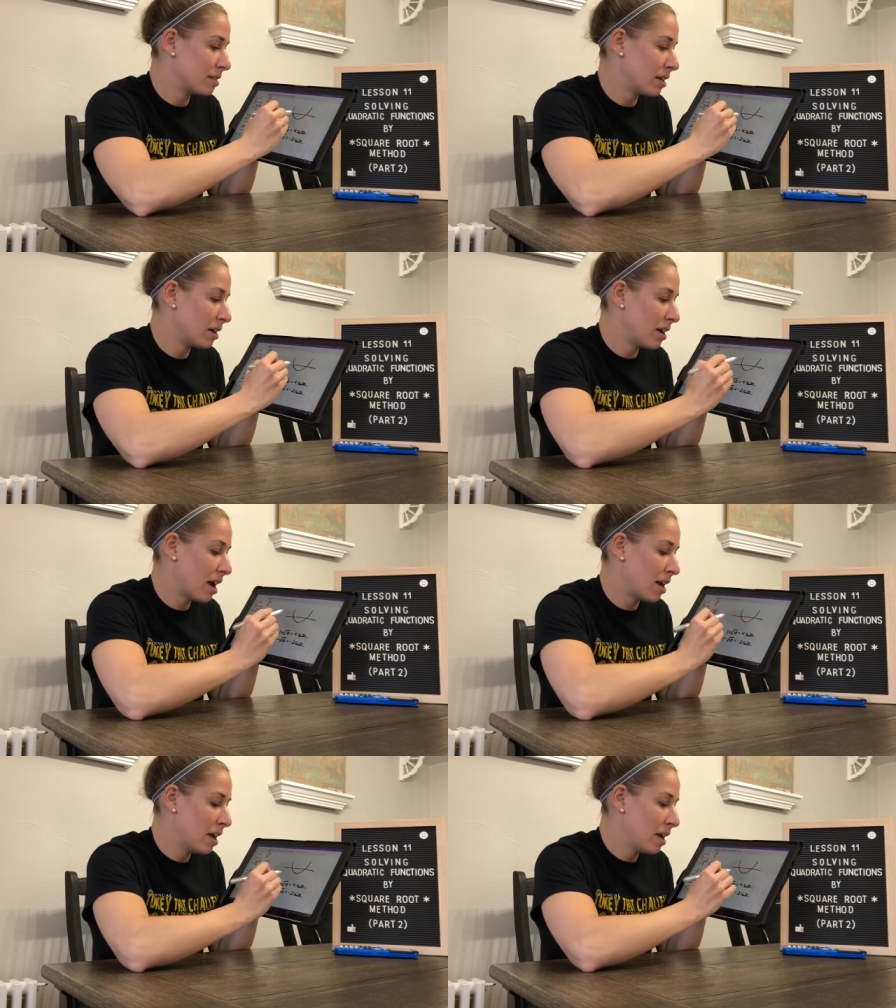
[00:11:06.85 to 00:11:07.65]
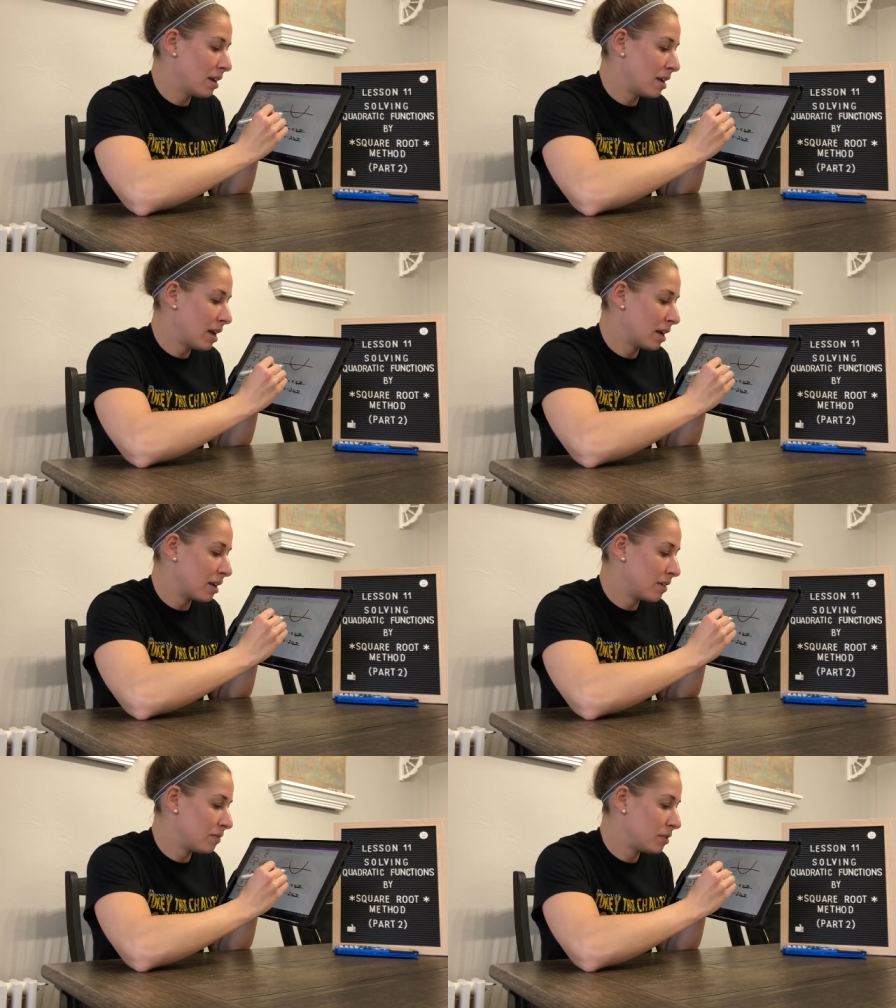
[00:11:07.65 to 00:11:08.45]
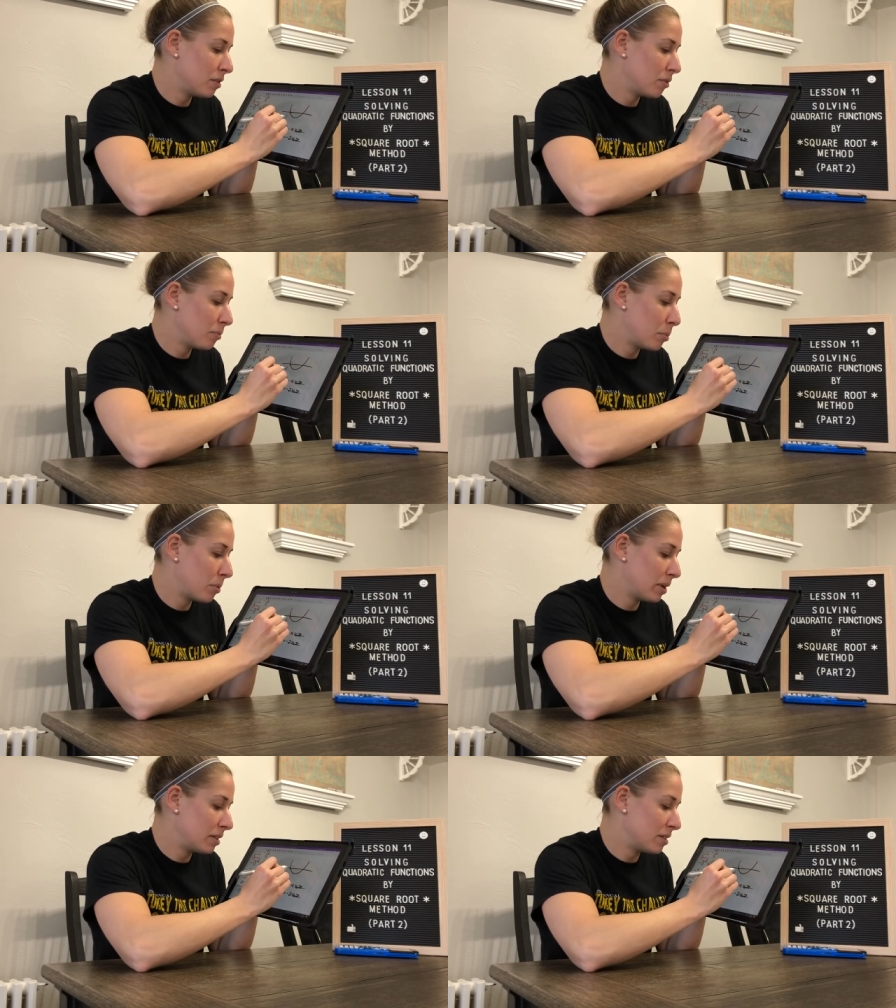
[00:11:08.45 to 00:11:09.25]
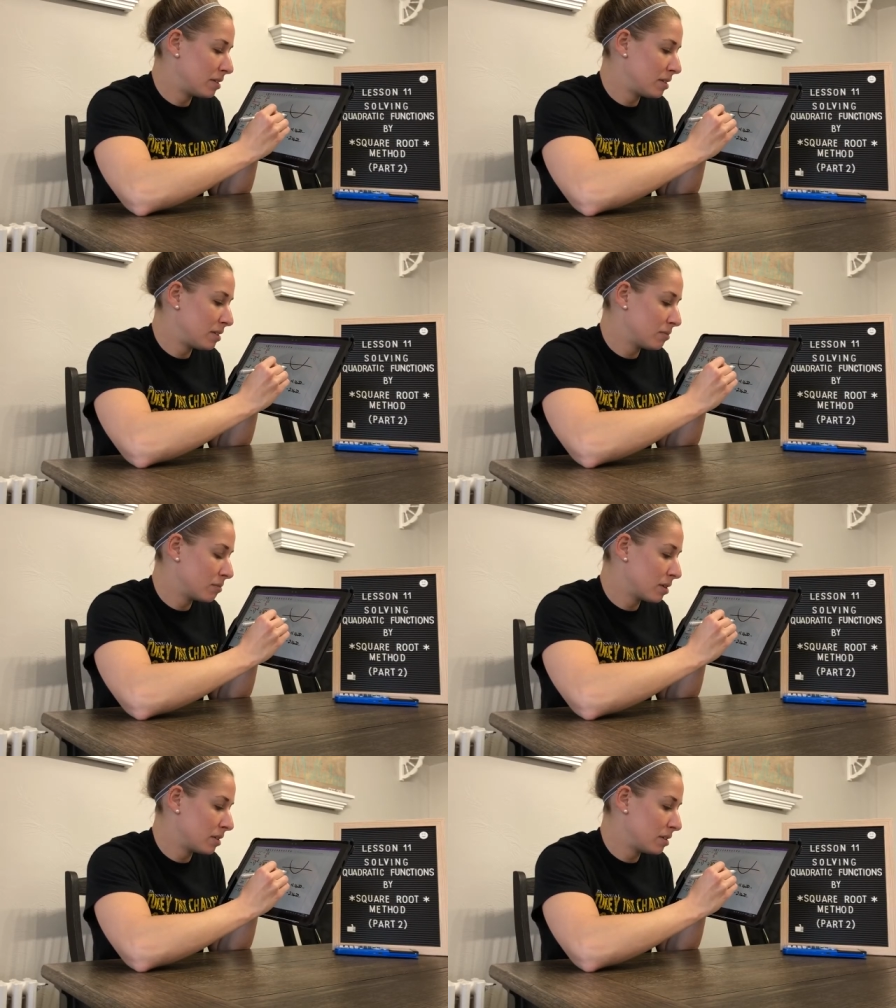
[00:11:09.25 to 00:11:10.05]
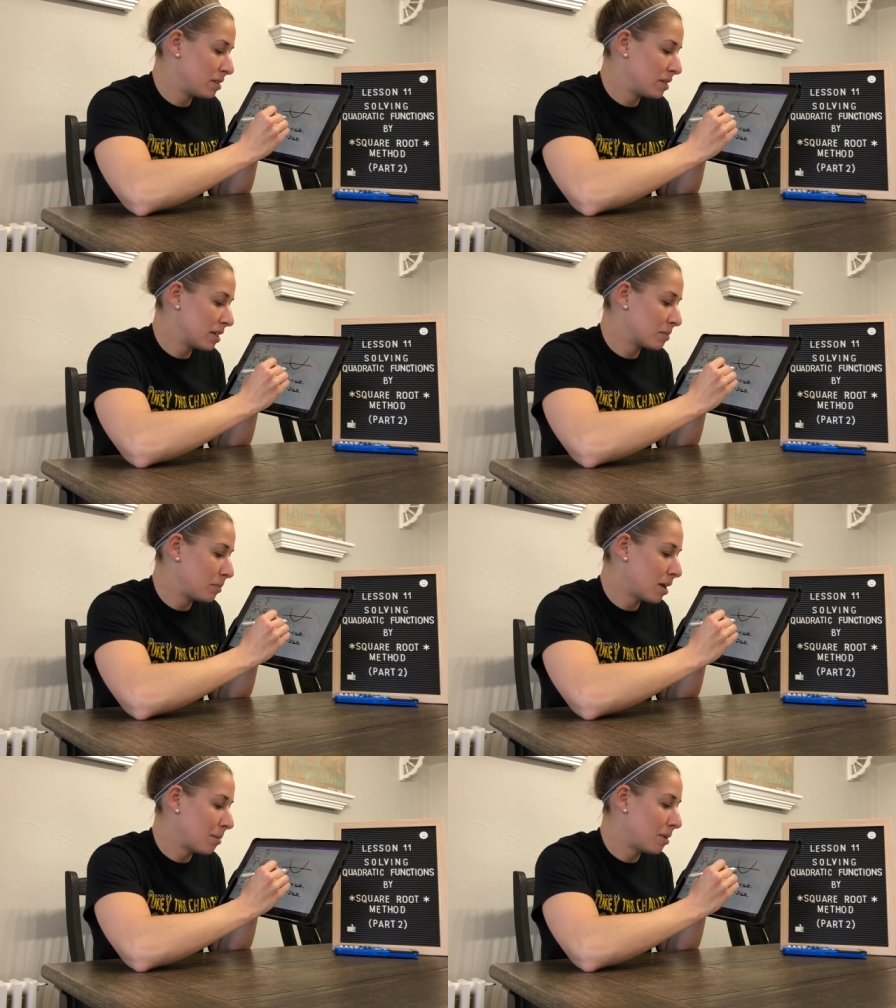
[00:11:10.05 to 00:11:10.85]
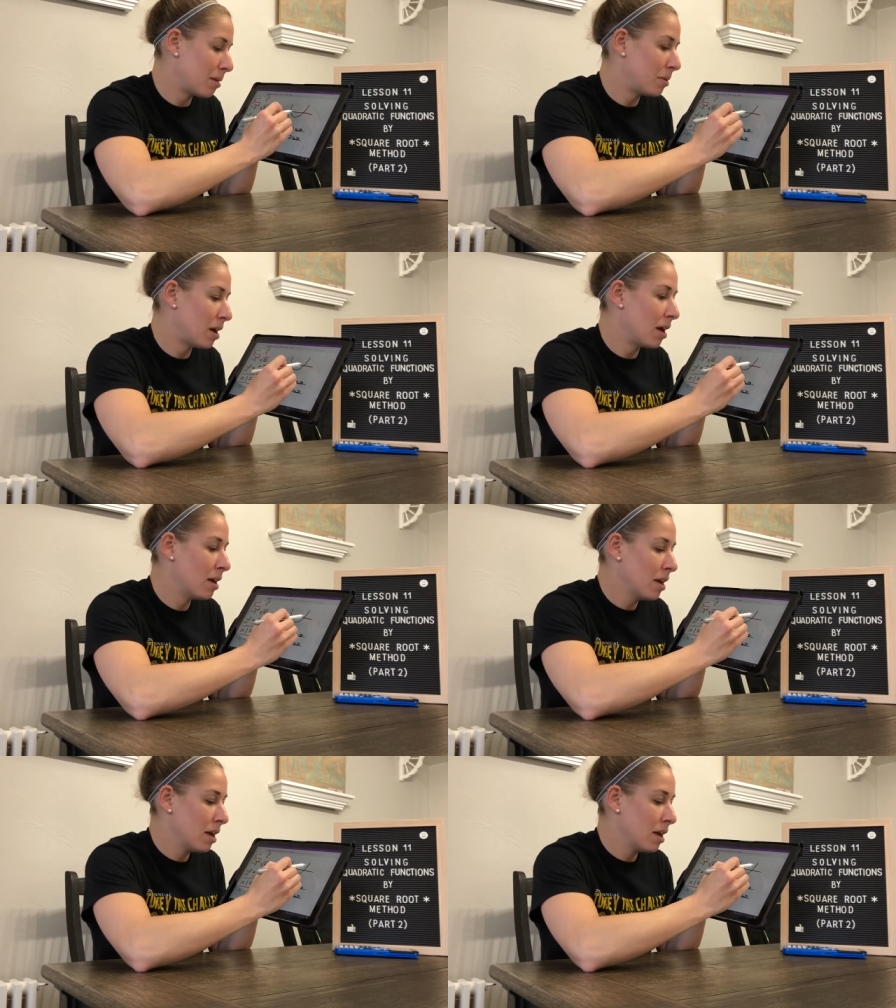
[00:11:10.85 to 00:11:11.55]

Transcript: Here at negative 2.16, blah, blah, blah.